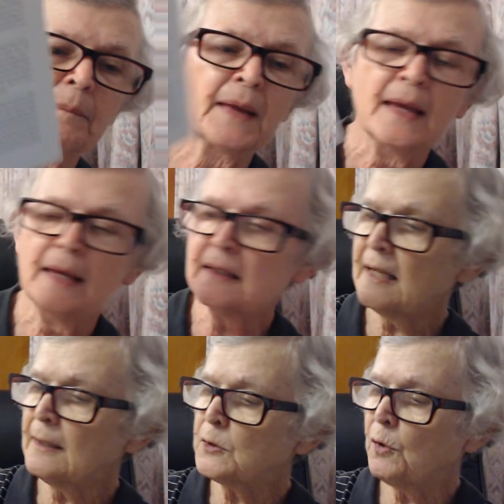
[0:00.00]
It
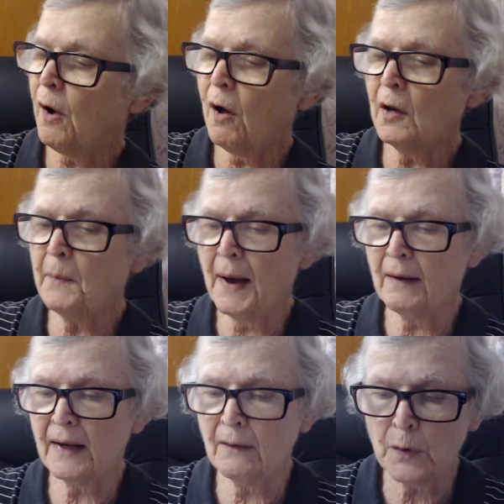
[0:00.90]
tells you all about
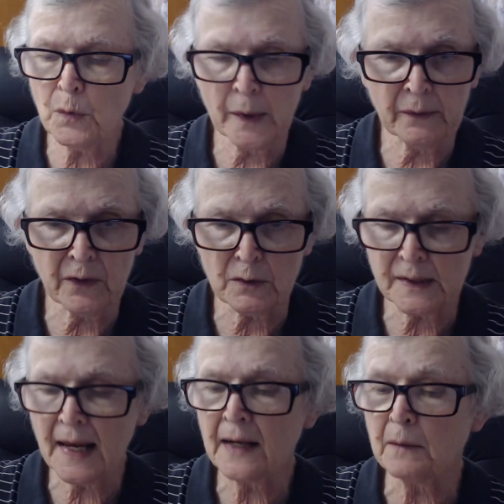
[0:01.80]
every one of those
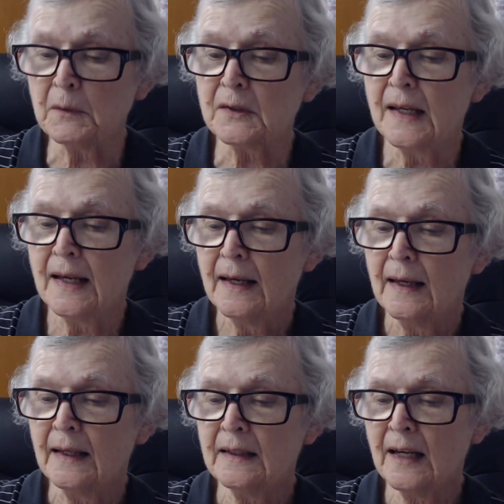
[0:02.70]
animals.
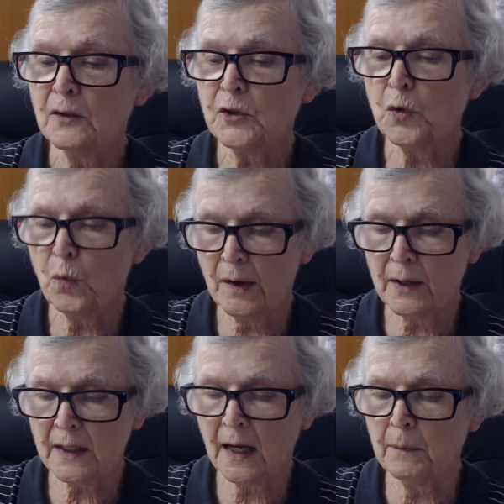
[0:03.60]
It tells you where
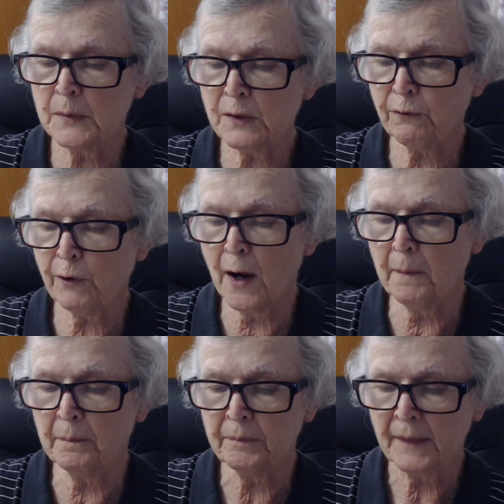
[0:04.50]
it comes
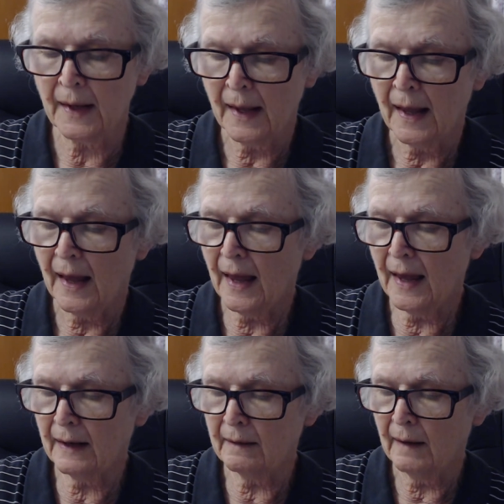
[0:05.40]
from
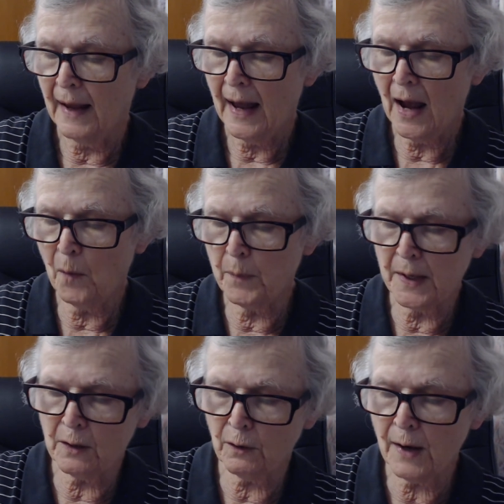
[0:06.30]
and how
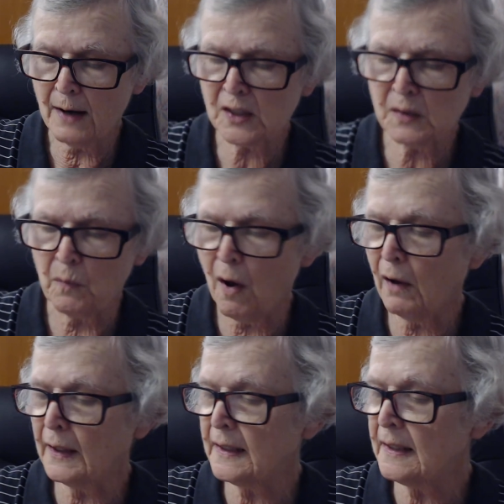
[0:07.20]
big or how
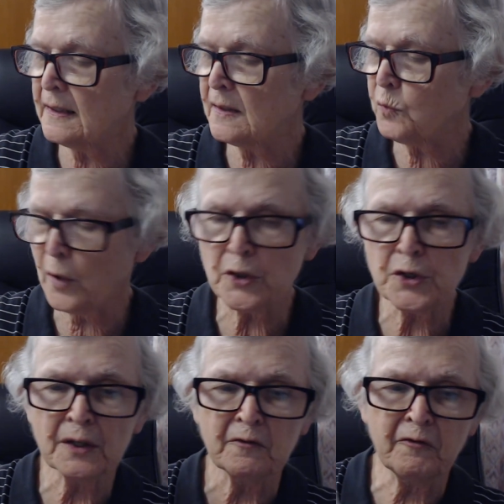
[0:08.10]
small it is, where you
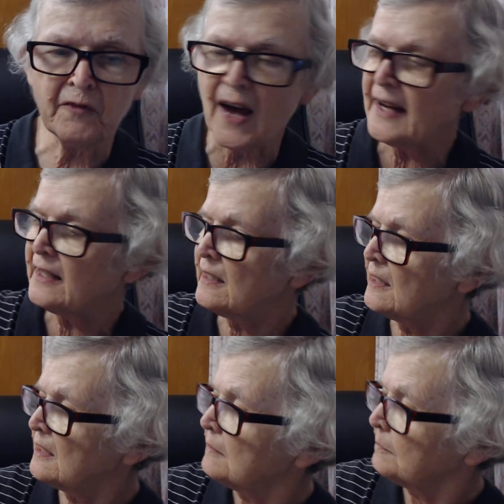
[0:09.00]
can find
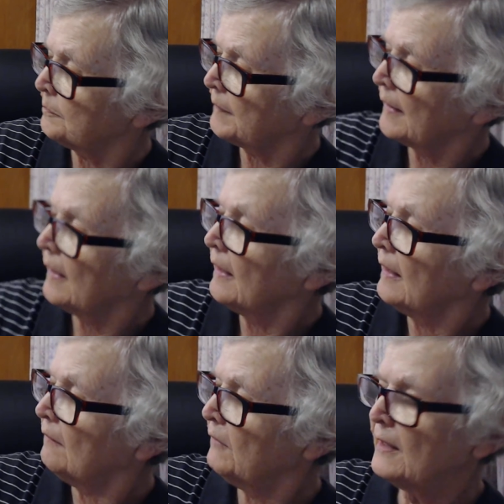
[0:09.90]
it.
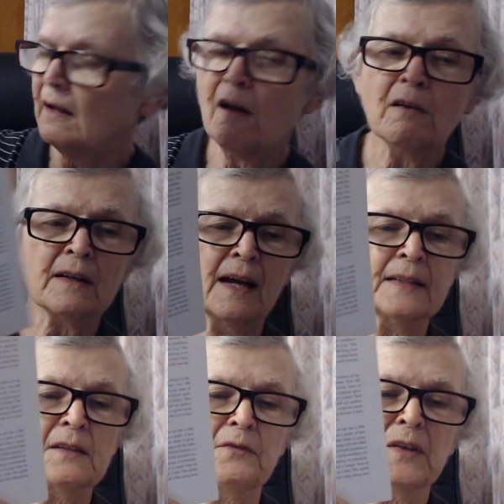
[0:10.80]
Well, all
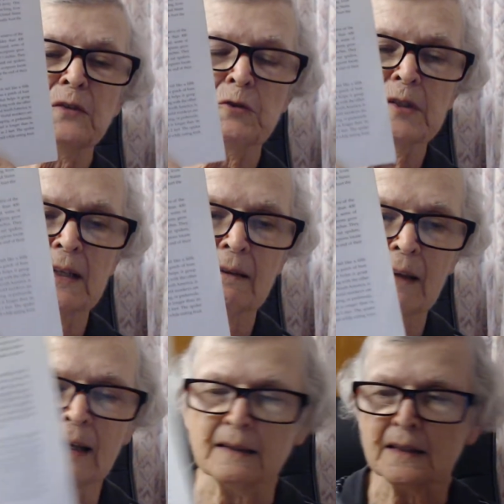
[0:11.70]
kinds of interesting
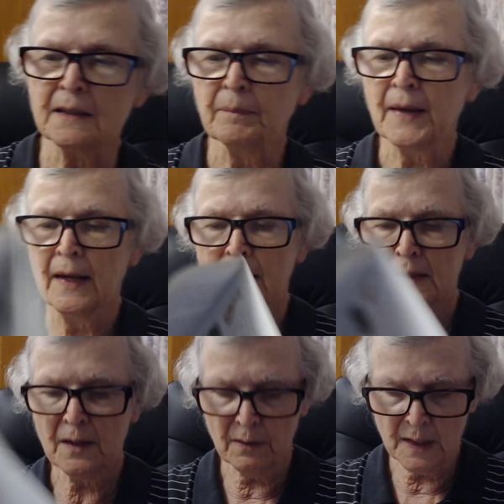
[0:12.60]
things.
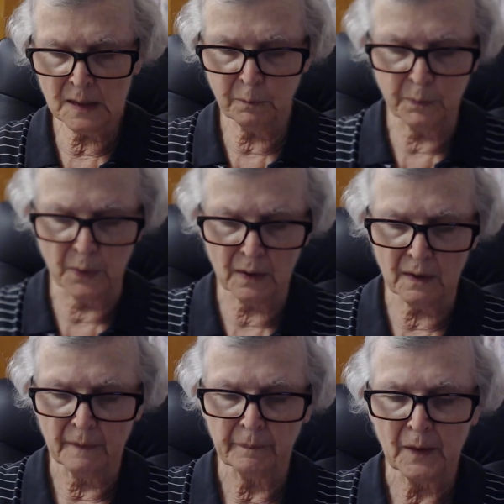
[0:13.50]
So this book
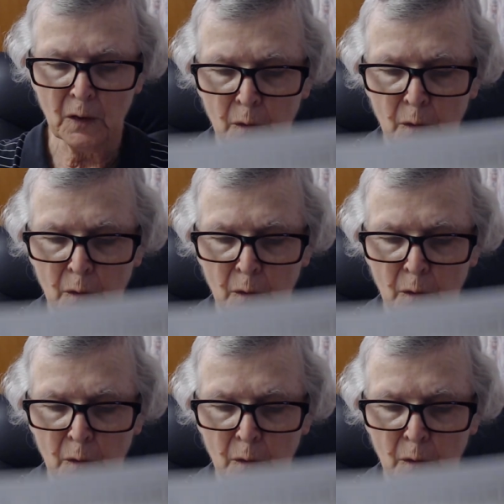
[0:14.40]
would